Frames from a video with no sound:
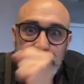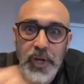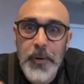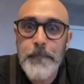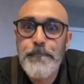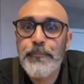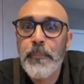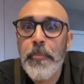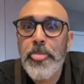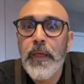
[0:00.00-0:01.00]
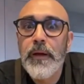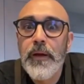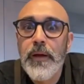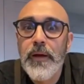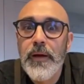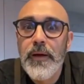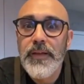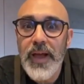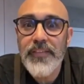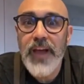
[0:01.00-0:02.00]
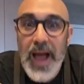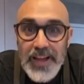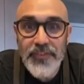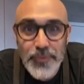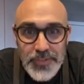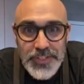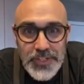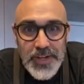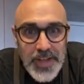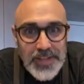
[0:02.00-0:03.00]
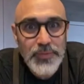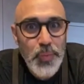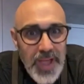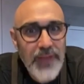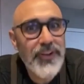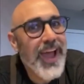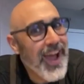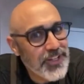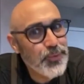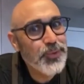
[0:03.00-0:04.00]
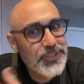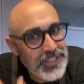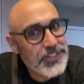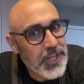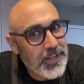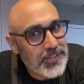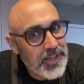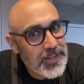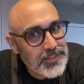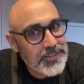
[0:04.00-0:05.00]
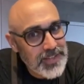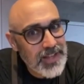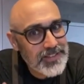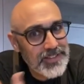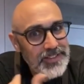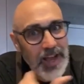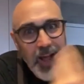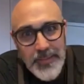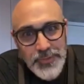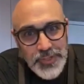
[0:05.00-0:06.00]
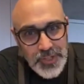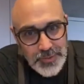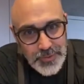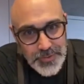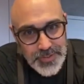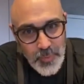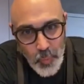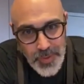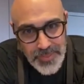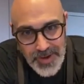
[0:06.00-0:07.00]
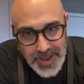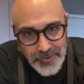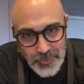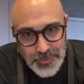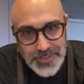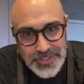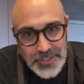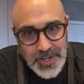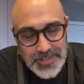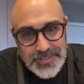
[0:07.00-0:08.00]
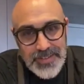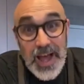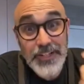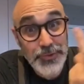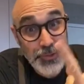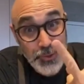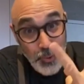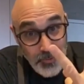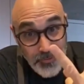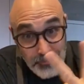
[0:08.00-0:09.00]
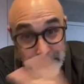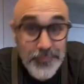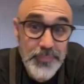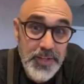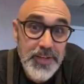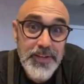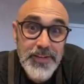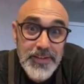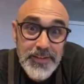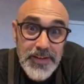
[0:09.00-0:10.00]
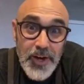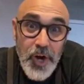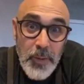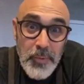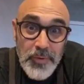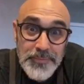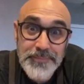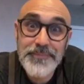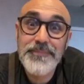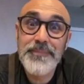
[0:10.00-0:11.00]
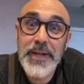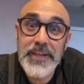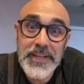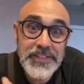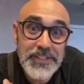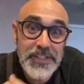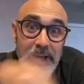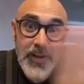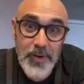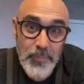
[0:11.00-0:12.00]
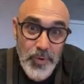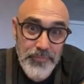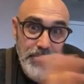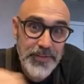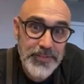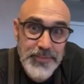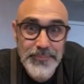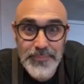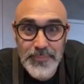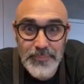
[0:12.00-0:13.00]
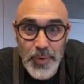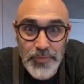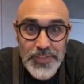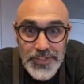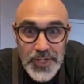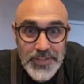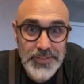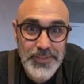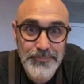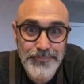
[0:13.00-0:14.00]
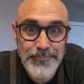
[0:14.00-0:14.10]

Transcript: So, yes, actual DJ. Yes, we have an actual DJ. Yes, I am sheltering with an actual DJ. Actually, two of them. A couple. My niece and her boyfriend. Both DJs.